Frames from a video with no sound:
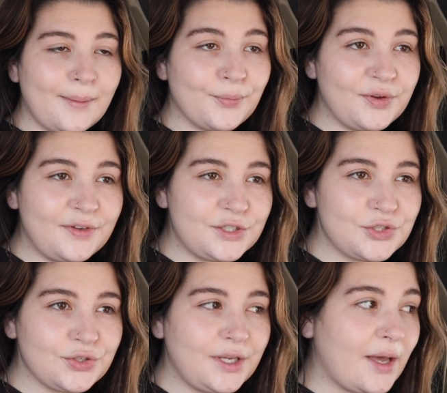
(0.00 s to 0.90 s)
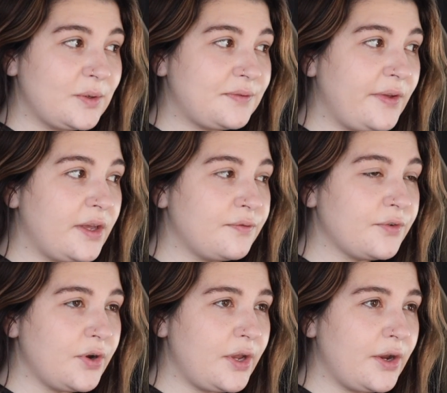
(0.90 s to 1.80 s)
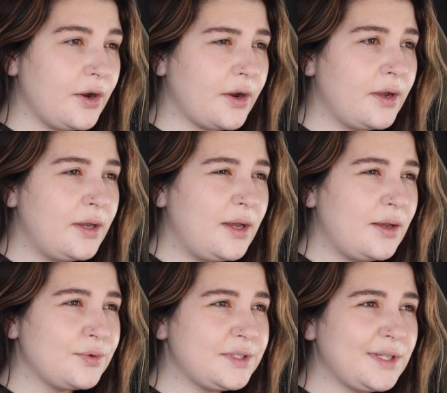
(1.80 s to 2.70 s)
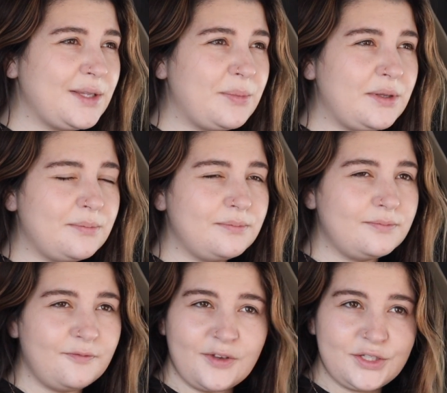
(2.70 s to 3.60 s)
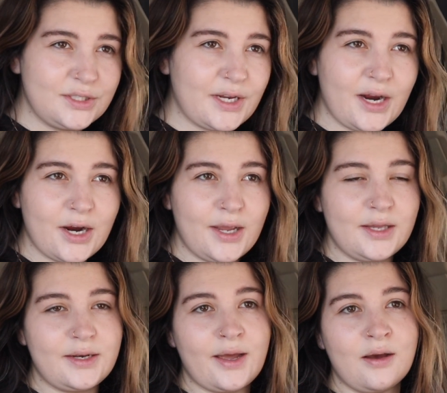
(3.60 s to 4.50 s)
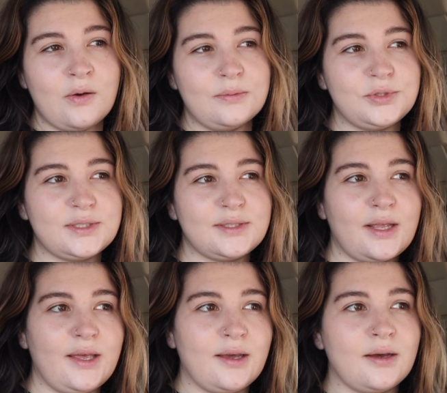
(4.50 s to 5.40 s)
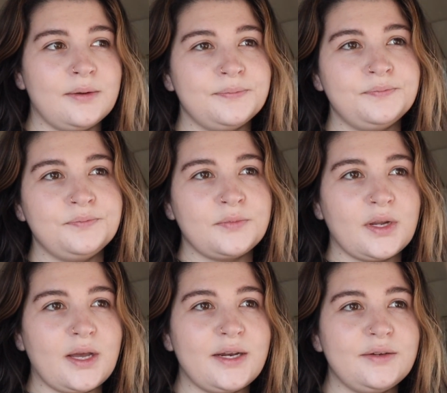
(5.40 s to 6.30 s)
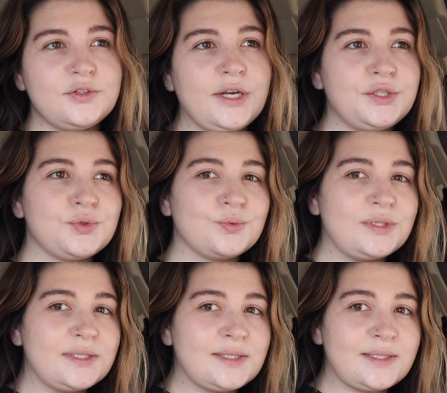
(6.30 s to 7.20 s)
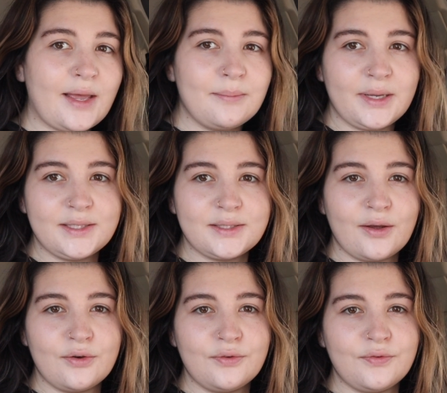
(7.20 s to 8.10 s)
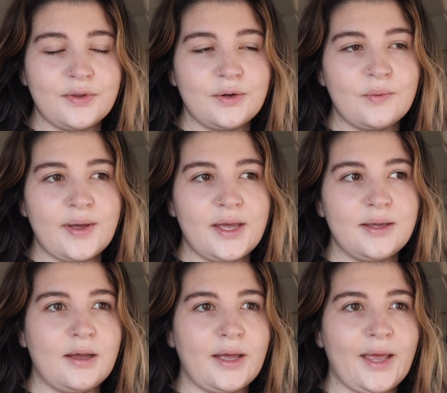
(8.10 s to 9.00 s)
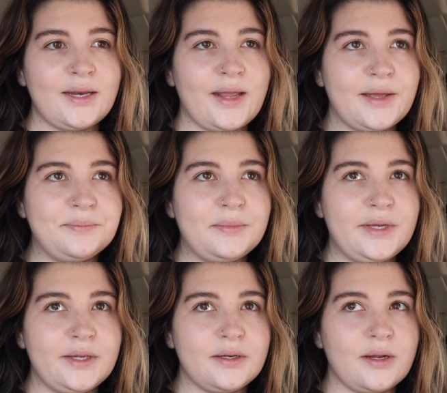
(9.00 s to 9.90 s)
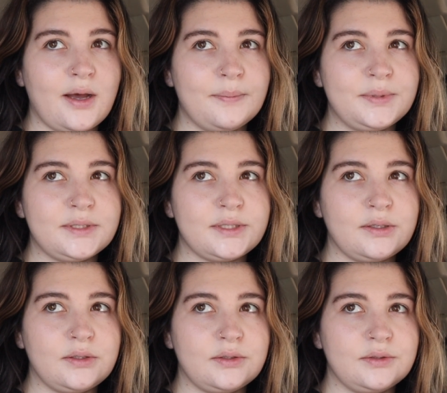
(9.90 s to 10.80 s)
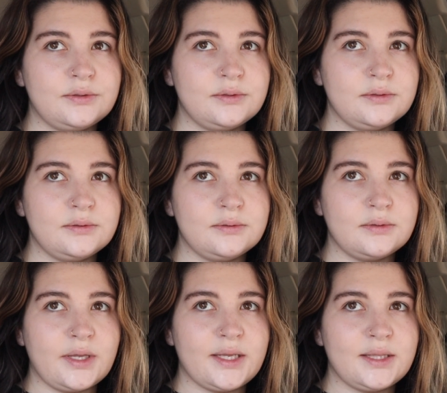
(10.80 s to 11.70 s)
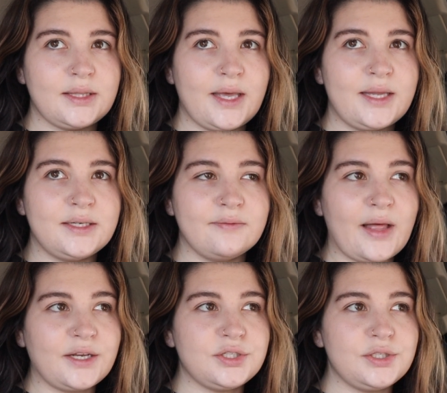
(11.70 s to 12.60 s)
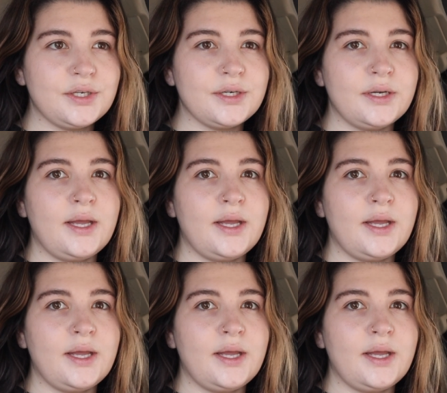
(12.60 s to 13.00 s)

Brief history, I was vegan for a year, recently being vegetarian. Now I'm just like kind of trying to reset myself in a way. I hadn't had meat up until like the end of last year,